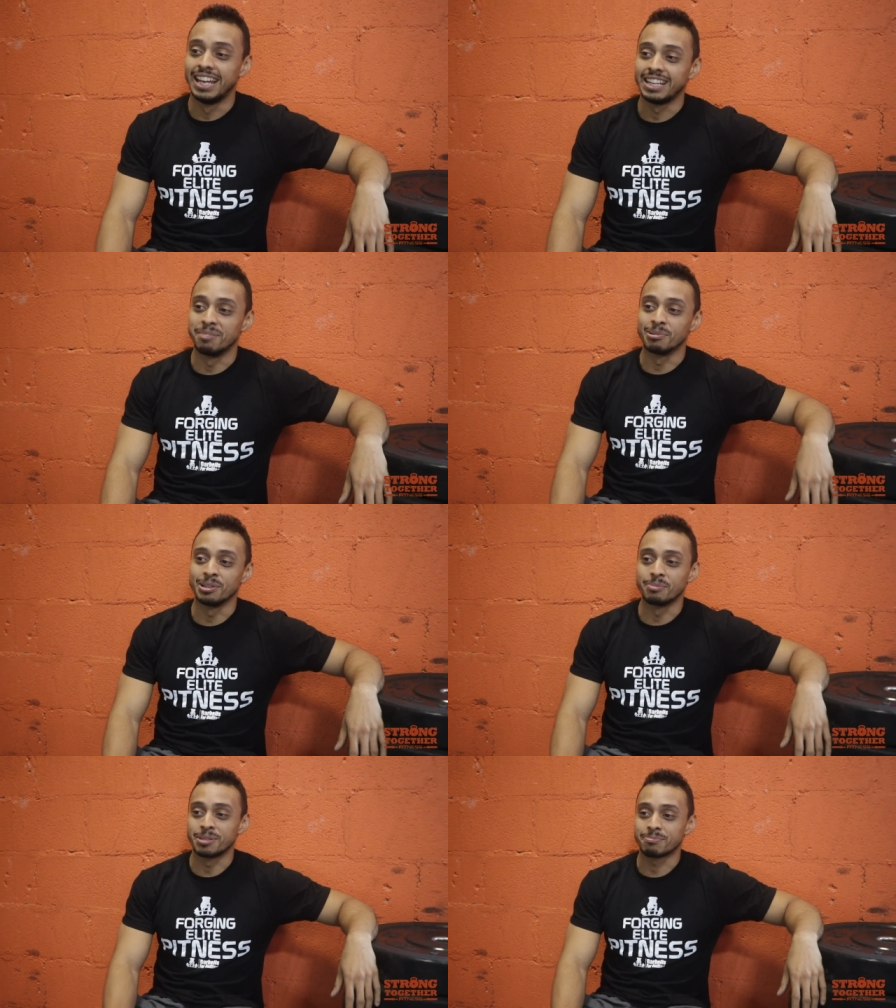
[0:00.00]
The
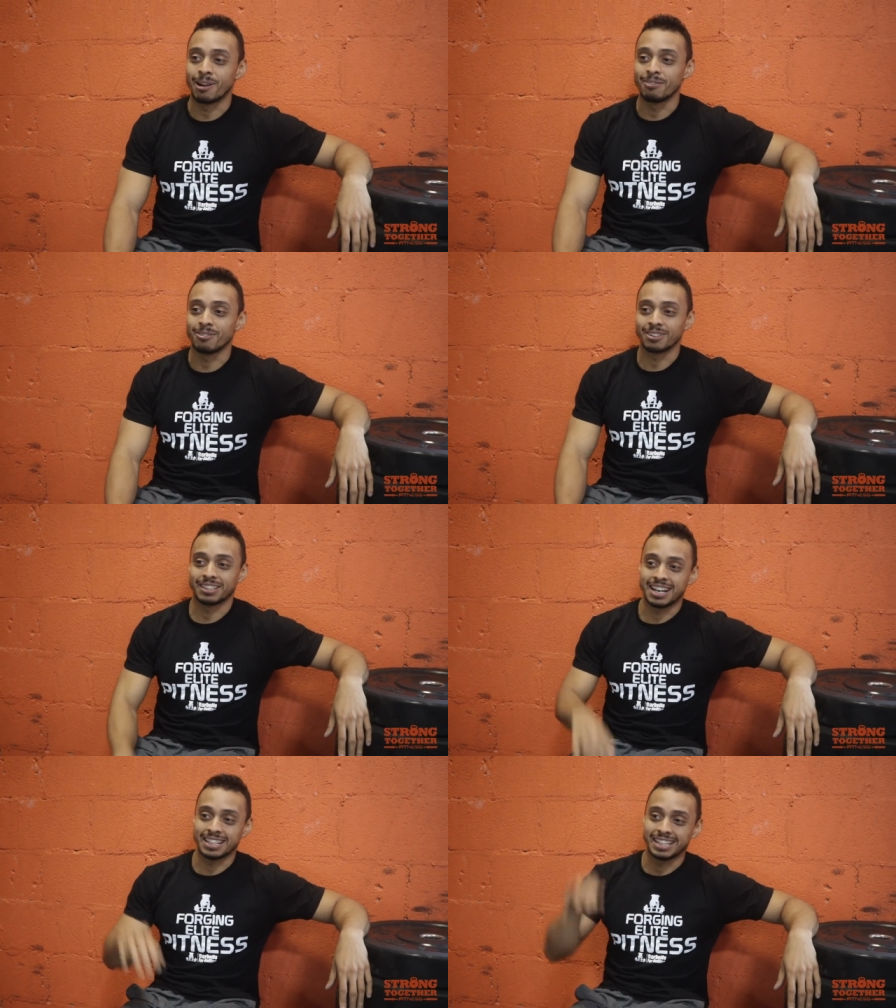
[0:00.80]
pull-up is probably part of
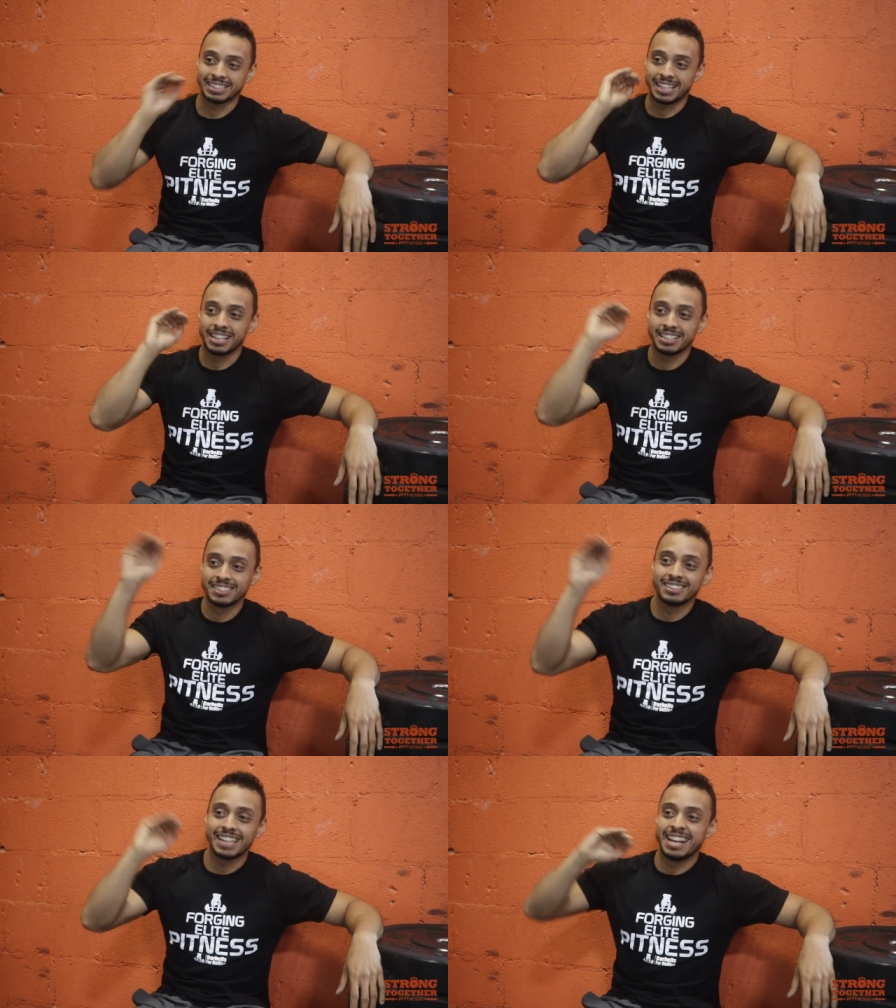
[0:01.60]
kind of like that
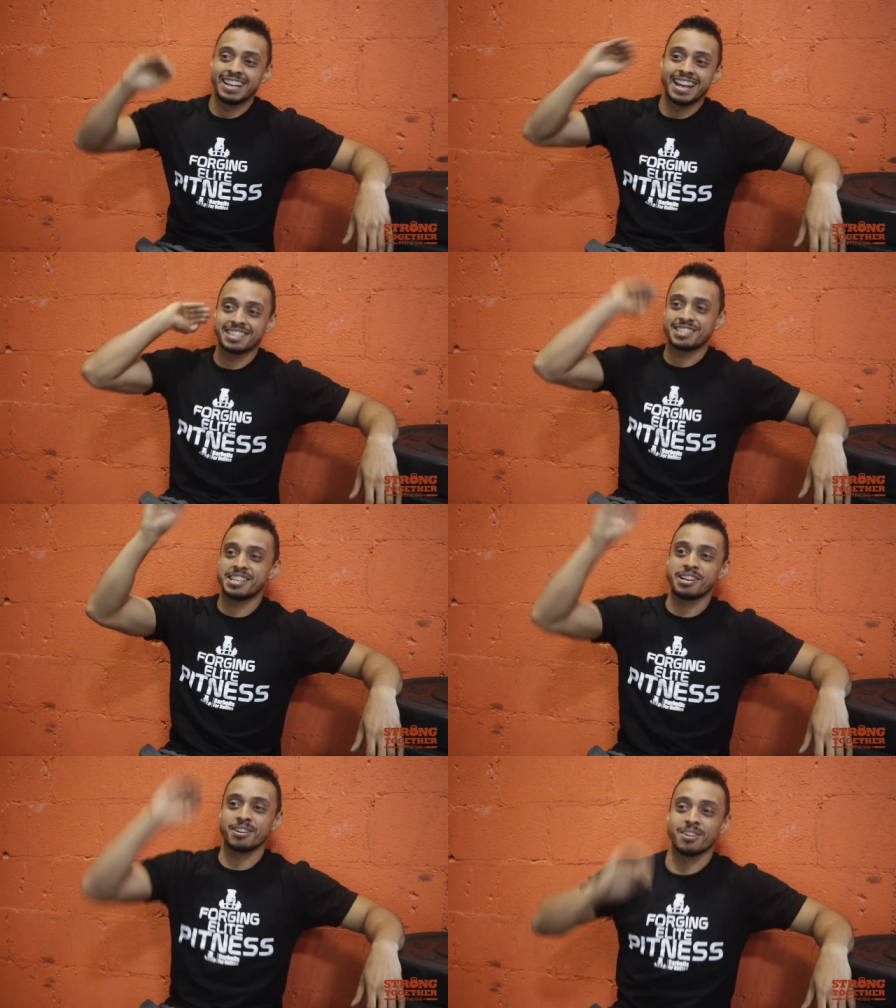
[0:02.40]
that next
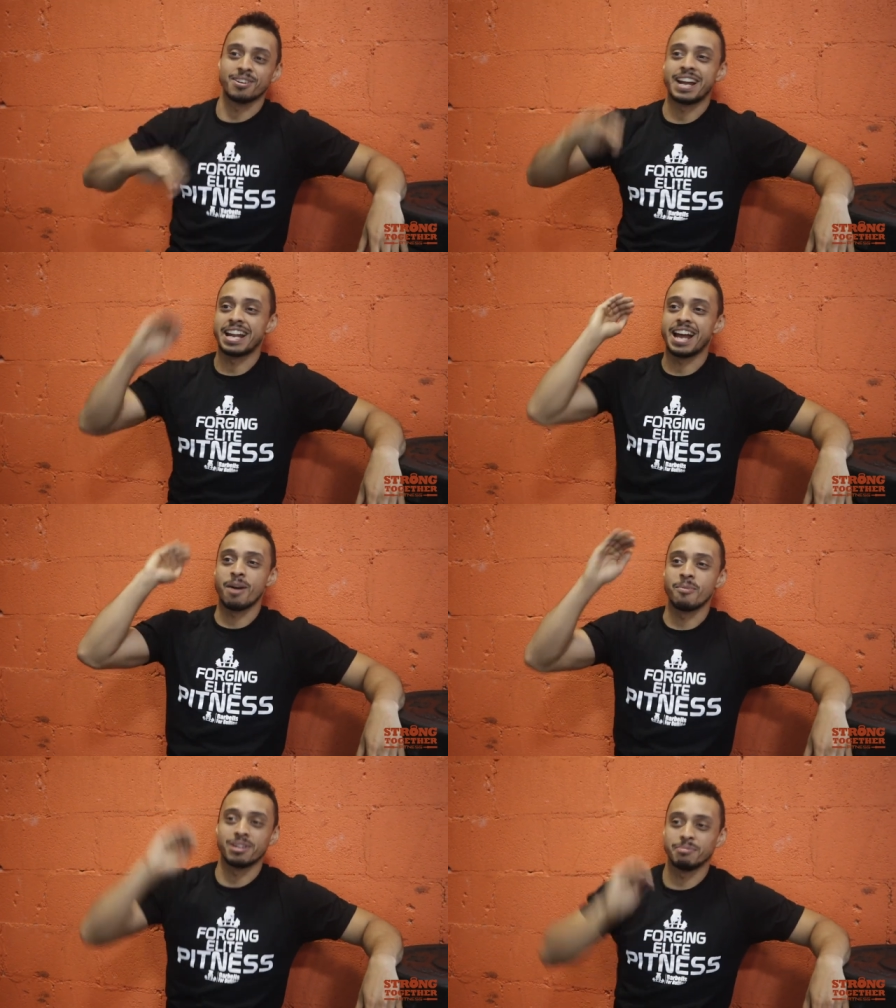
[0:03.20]
tier. All right, I
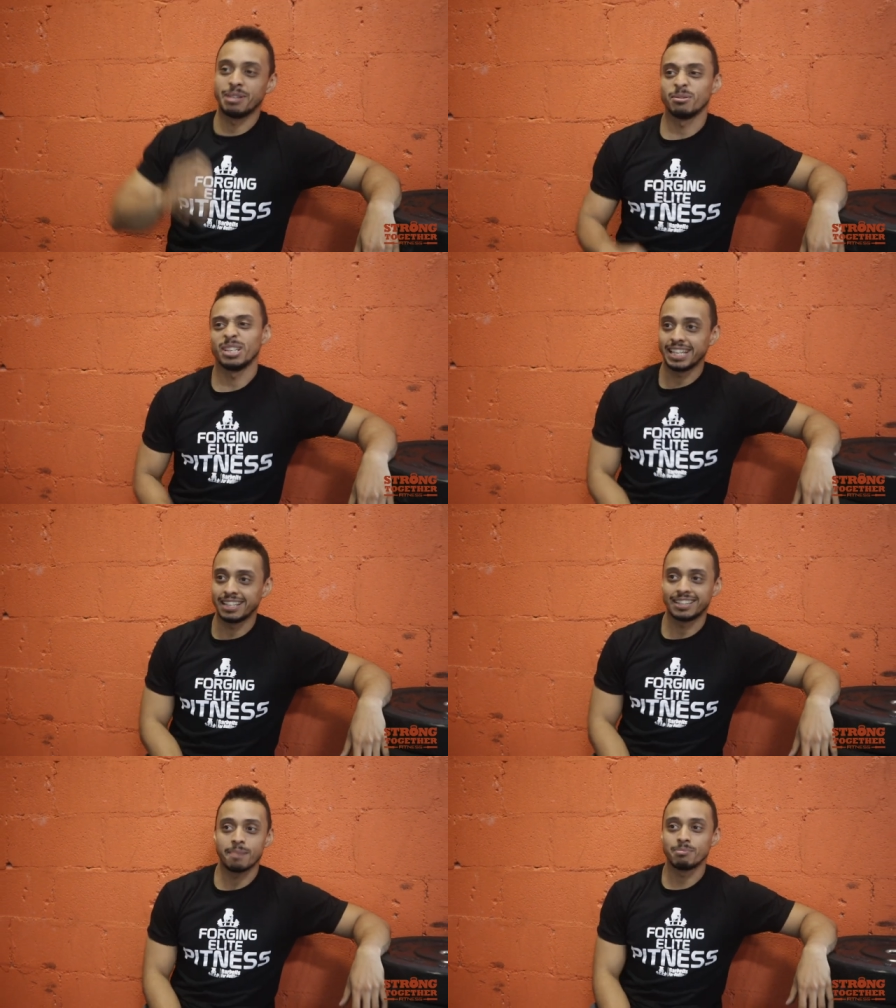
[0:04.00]
want to be able to
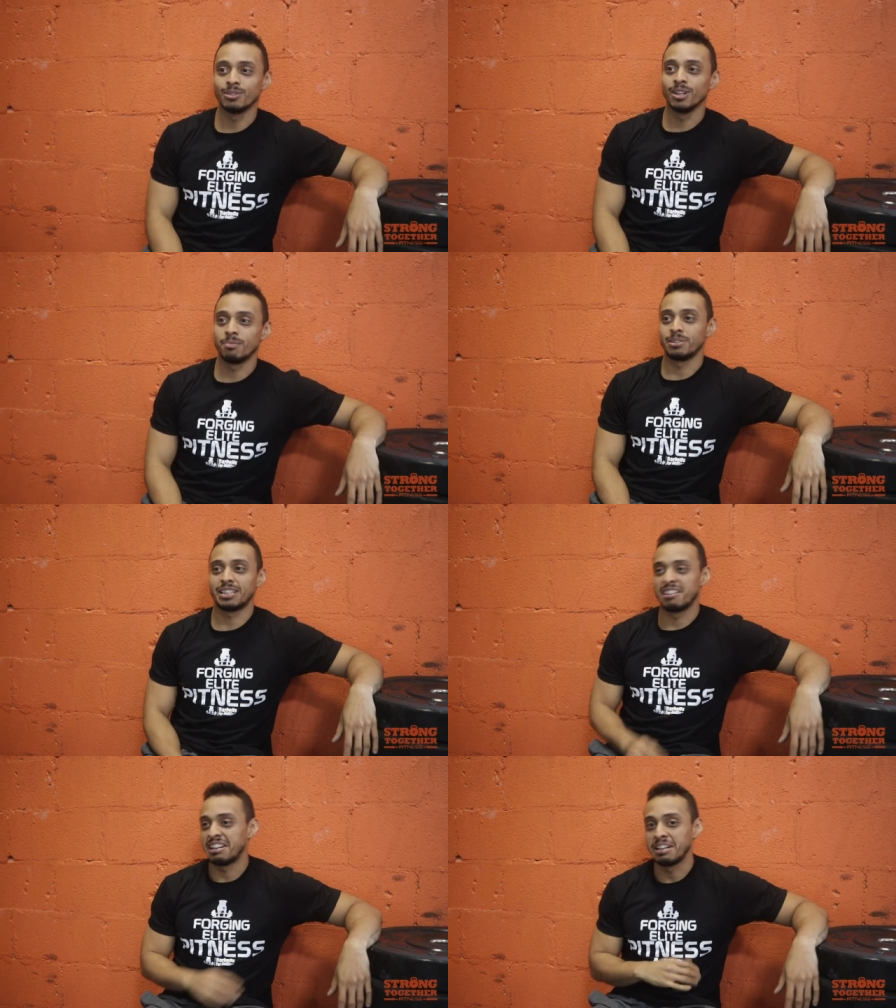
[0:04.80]
hit that pull-up
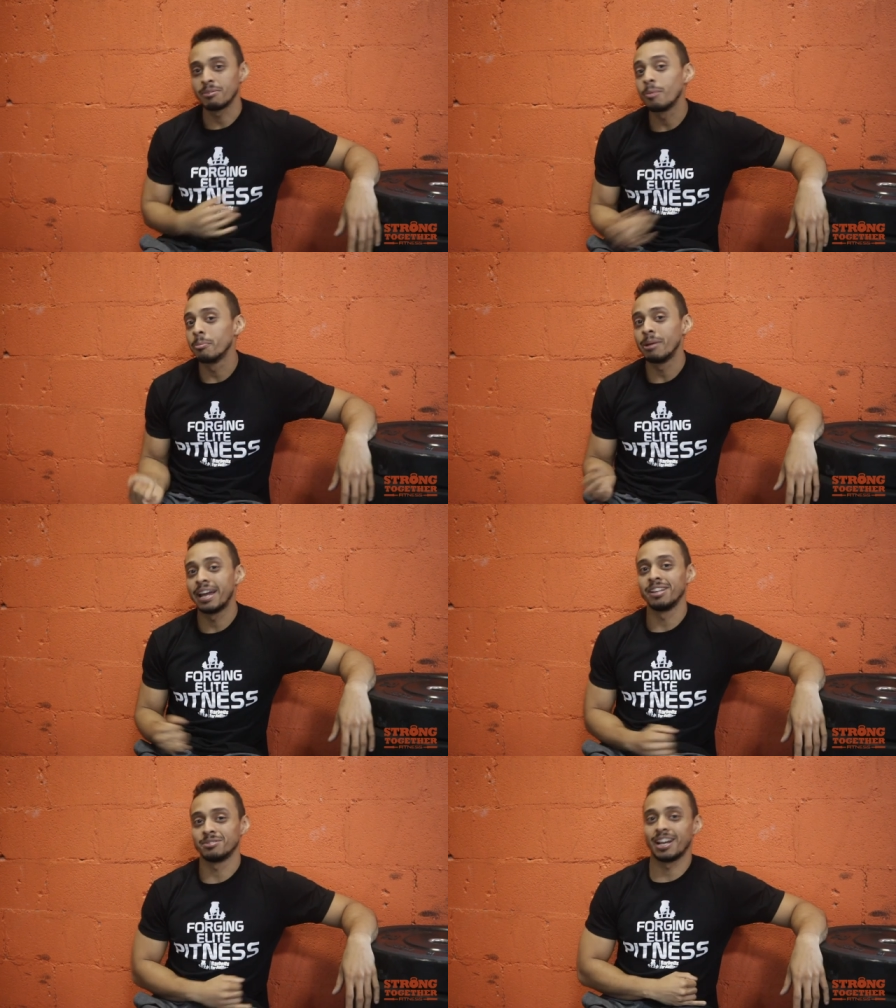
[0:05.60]
without any rubber
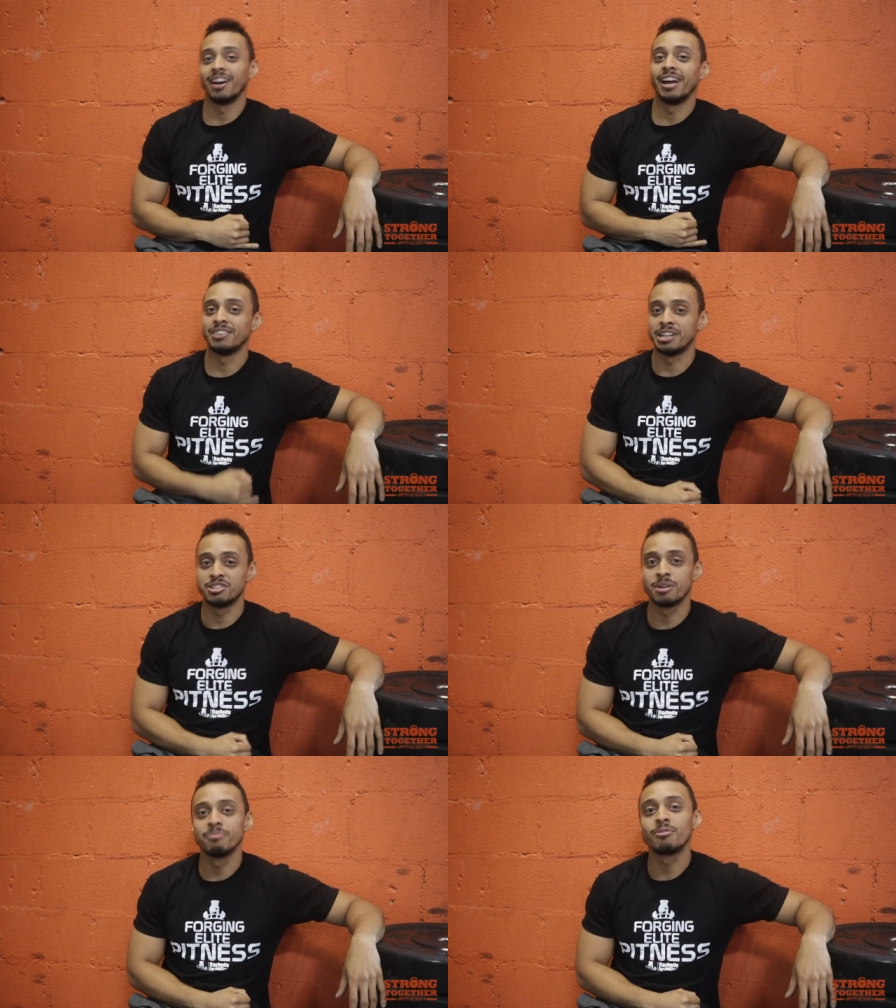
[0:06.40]
bands, without having to
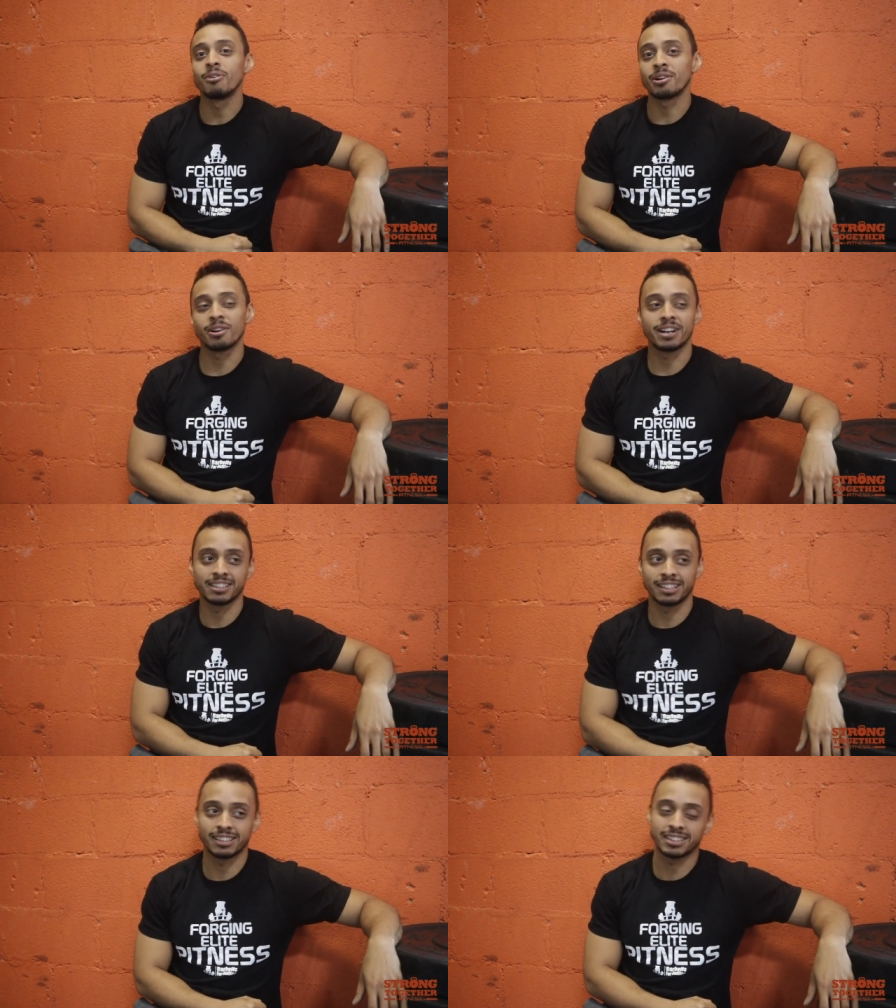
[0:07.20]
jump for it or
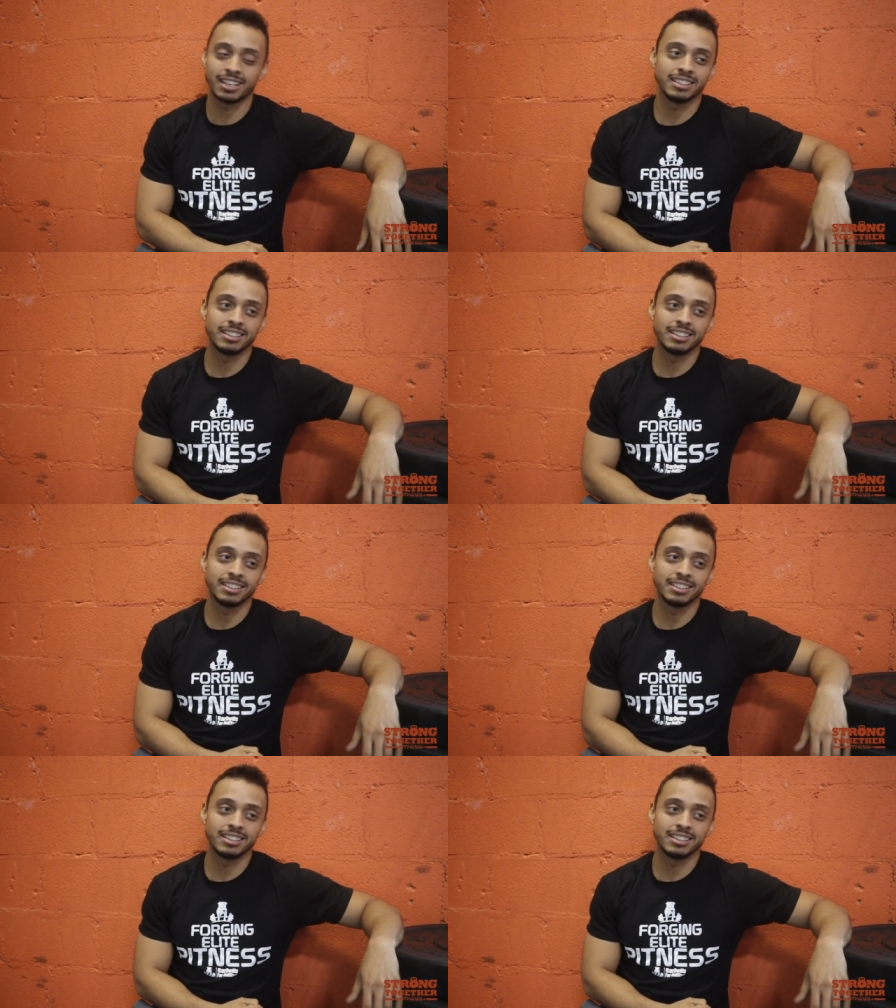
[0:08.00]
anything like that.